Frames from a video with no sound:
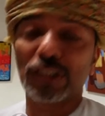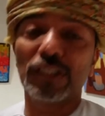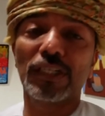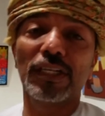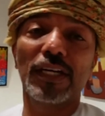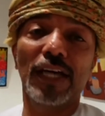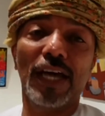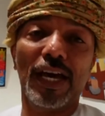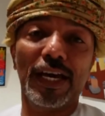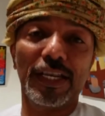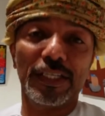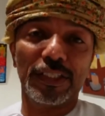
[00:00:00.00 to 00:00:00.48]

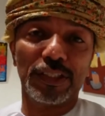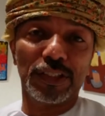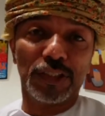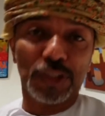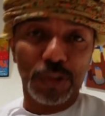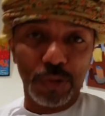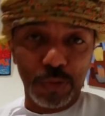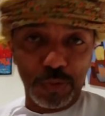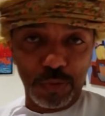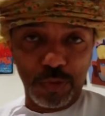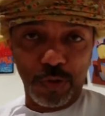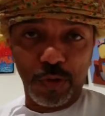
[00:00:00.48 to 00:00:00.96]
and
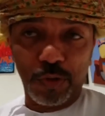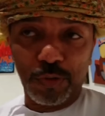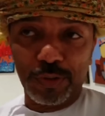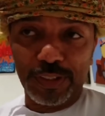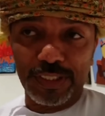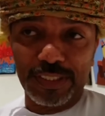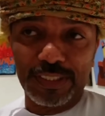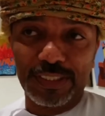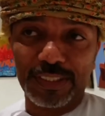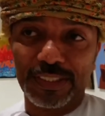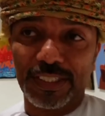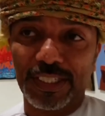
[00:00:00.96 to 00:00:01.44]
do all
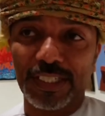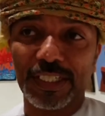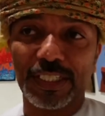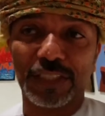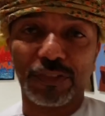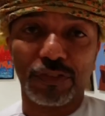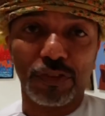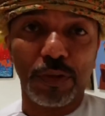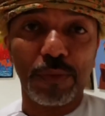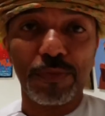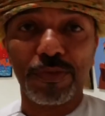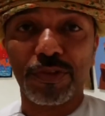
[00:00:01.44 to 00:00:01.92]
these things
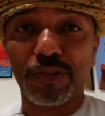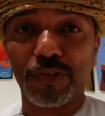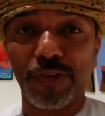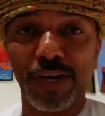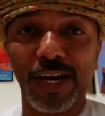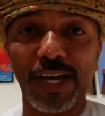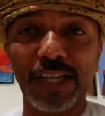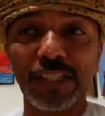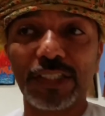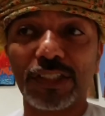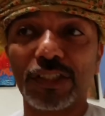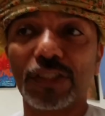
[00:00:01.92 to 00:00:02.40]
from
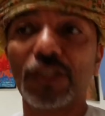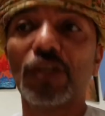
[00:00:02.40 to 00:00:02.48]
scratch